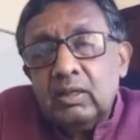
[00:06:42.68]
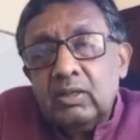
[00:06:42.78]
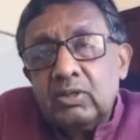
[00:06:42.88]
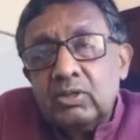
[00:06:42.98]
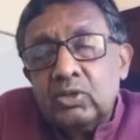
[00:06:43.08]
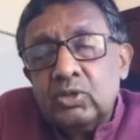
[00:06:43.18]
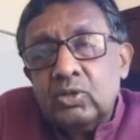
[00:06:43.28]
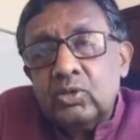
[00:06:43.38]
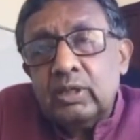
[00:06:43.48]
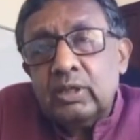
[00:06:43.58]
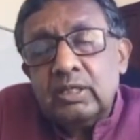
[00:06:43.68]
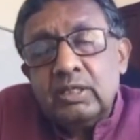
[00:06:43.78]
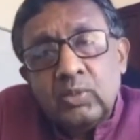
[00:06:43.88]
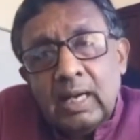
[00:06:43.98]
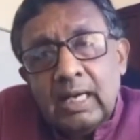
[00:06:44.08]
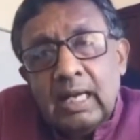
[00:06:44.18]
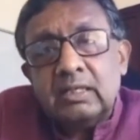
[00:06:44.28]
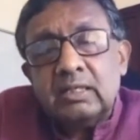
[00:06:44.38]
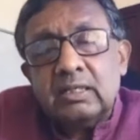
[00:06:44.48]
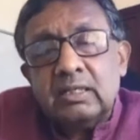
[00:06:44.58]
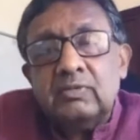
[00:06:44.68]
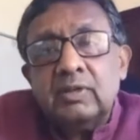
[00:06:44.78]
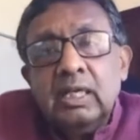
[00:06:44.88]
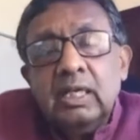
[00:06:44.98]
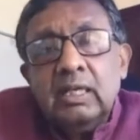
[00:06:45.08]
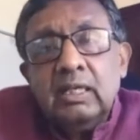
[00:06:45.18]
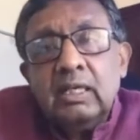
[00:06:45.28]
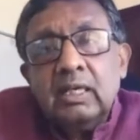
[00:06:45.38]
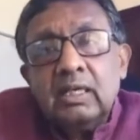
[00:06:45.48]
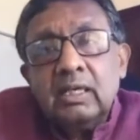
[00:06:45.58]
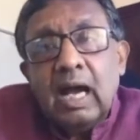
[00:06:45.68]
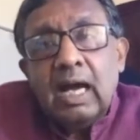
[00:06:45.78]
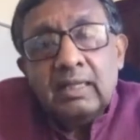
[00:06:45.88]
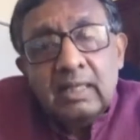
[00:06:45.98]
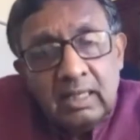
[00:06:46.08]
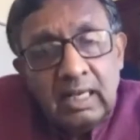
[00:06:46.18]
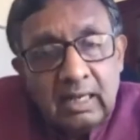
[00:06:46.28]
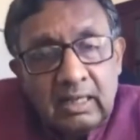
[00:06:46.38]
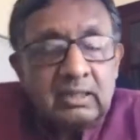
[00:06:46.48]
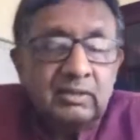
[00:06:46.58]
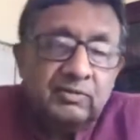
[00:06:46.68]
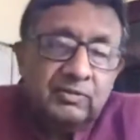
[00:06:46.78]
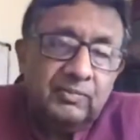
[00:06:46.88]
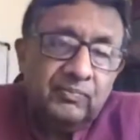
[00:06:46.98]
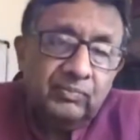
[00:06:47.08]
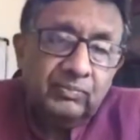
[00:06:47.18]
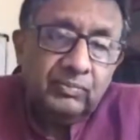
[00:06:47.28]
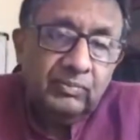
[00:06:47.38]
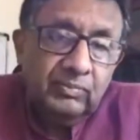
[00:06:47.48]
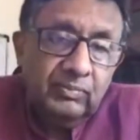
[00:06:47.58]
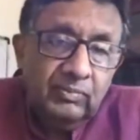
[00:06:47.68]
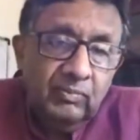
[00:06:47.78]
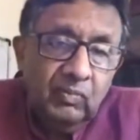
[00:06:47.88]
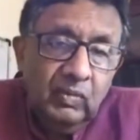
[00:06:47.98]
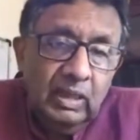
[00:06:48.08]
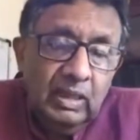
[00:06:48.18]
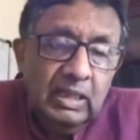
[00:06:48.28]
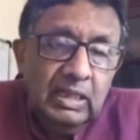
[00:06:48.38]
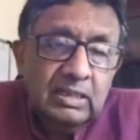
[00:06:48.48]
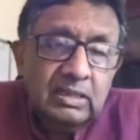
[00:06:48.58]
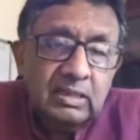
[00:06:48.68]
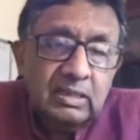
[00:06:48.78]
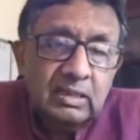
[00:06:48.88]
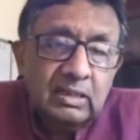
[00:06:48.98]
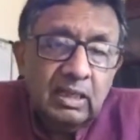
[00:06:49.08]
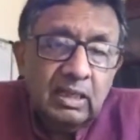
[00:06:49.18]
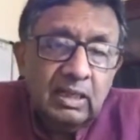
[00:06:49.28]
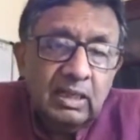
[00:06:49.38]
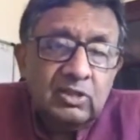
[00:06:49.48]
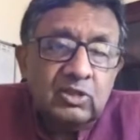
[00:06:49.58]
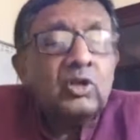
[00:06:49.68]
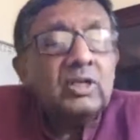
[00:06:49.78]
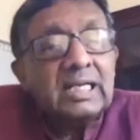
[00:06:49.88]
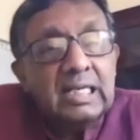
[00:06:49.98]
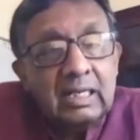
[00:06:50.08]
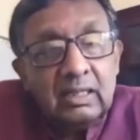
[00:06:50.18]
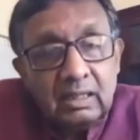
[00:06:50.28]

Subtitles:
so this is one narrative. The other narrative is here.